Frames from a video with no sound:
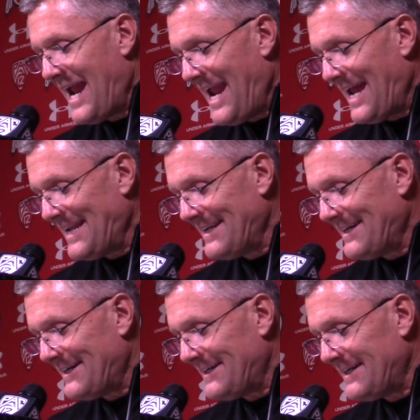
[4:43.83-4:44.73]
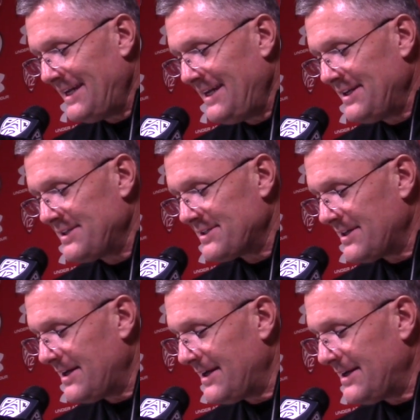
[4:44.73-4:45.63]
and he is
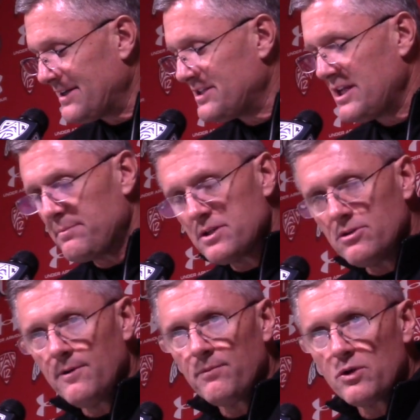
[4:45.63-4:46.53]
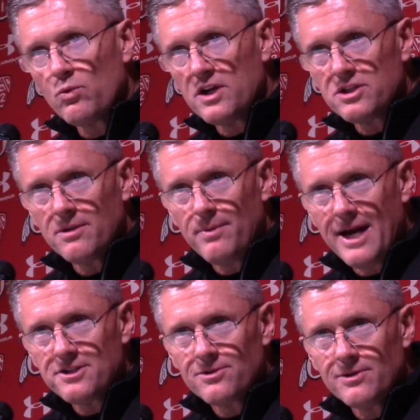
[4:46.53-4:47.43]
exceptional rushing the
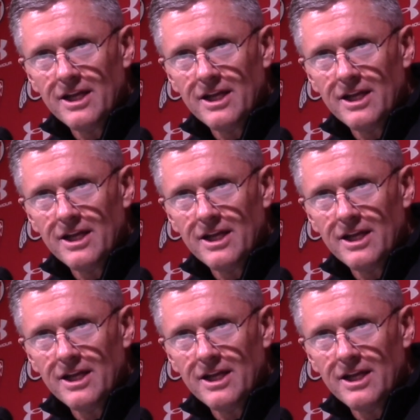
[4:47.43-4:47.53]
passer.